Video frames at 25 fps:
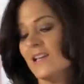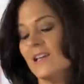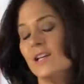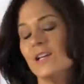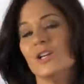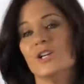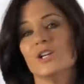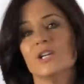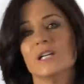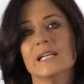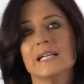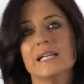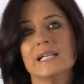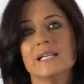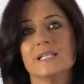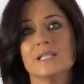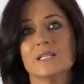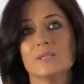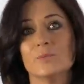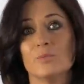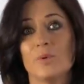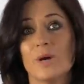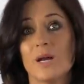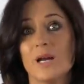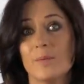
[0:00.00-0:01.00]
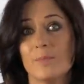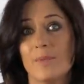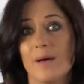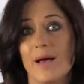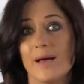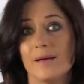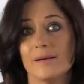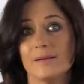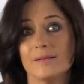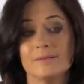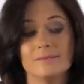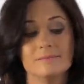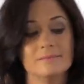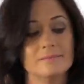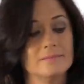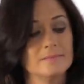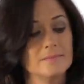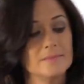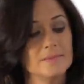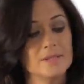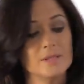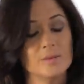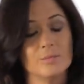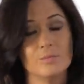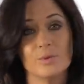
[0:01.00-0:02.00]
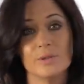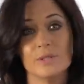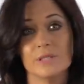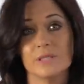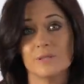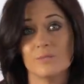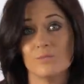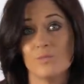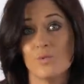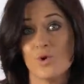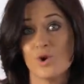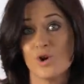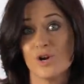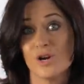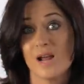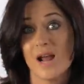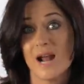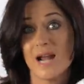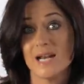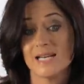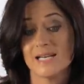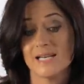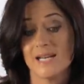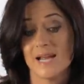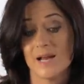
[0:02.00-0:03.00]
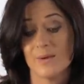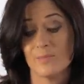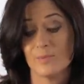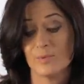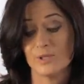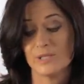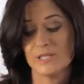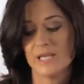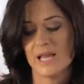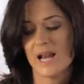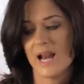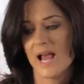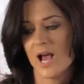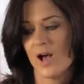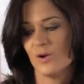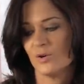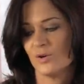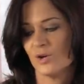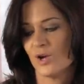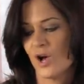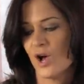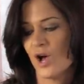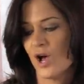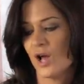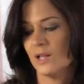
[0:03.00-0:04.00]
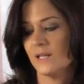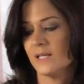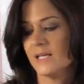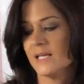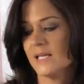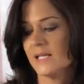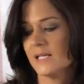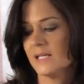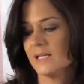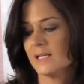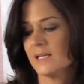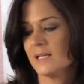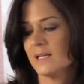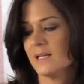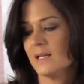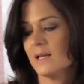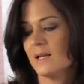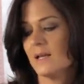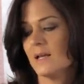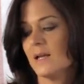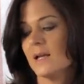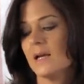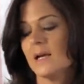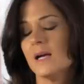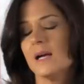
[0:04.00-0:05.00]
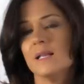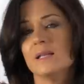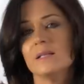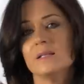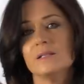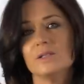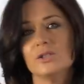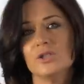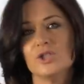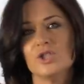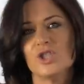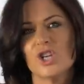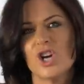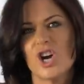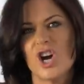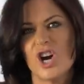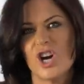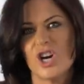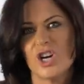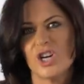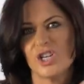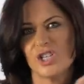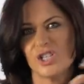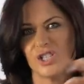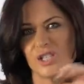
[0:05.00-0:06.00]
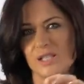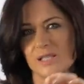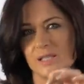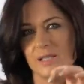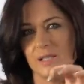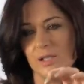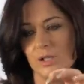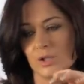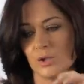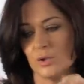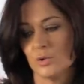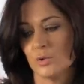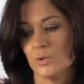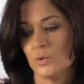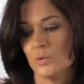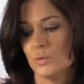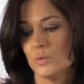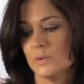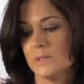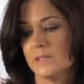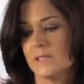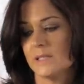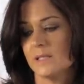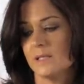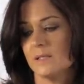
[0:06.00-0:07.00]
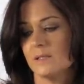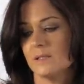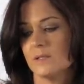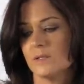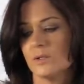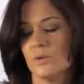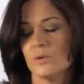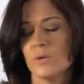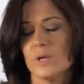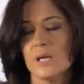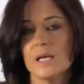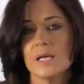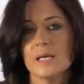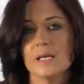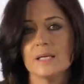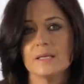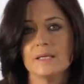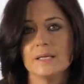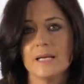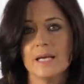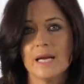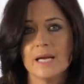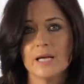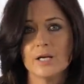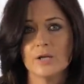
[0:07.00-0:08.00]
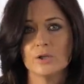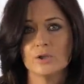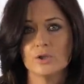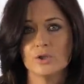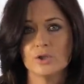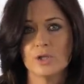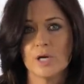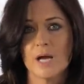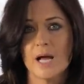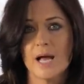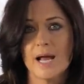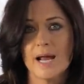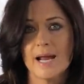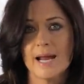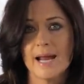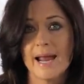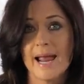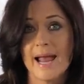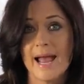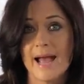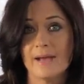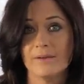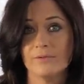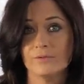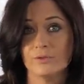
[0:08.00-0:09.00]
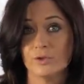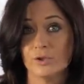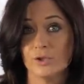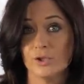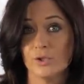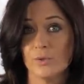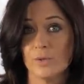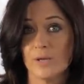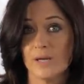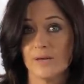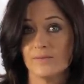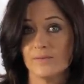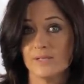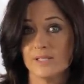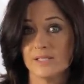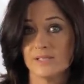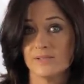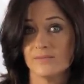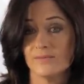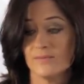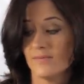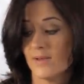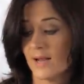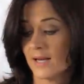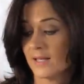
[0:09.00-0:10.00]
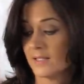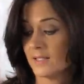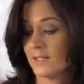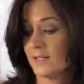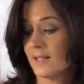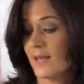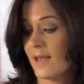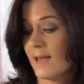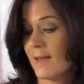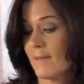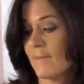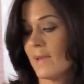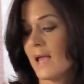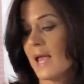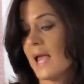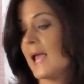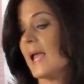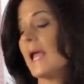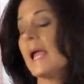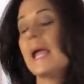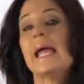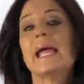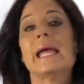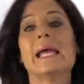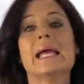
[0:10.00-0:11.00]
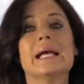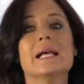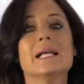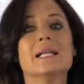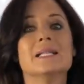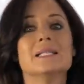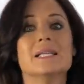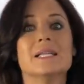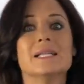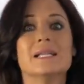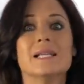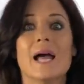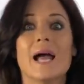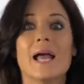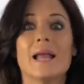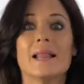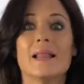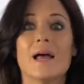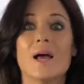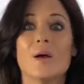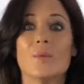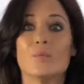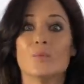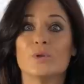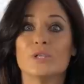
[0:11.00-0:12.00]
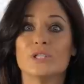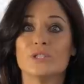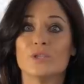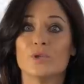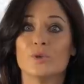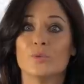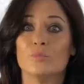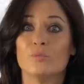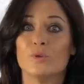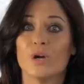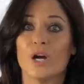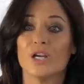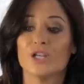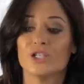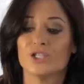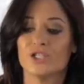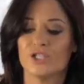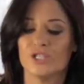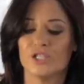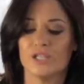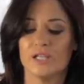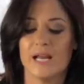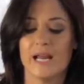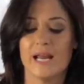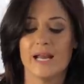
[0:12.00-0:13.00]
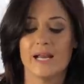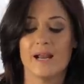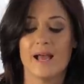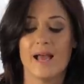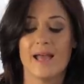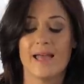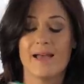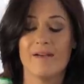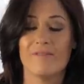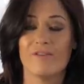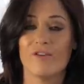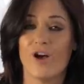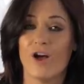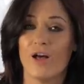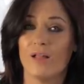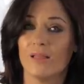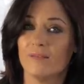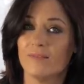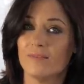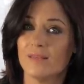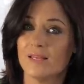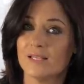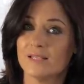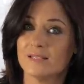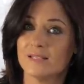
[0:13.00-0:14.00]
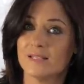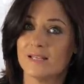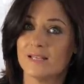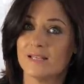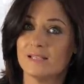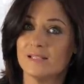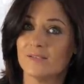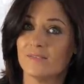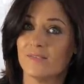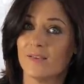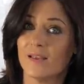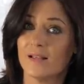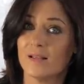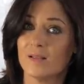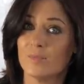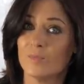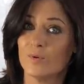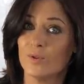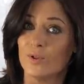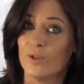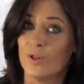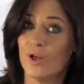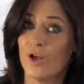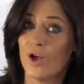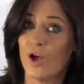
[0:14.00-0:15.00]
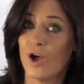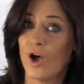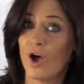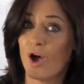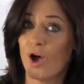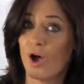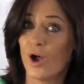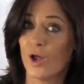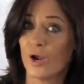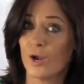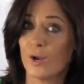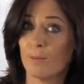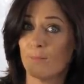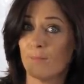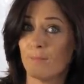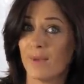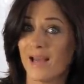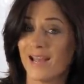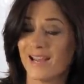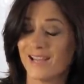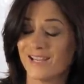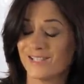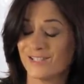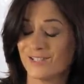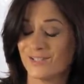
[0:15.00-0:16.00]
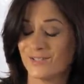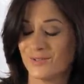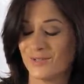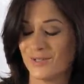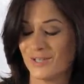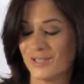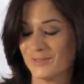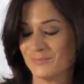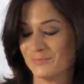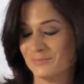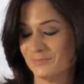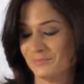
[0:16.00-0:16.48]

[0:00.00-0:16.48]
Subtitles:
You're going to need a spray bottle to put some more 99% alcohol in, a little jar to sit your tools in so they can air dry after you have disinfected them, and a nylon bristle brush. And I have all of these things available on my store.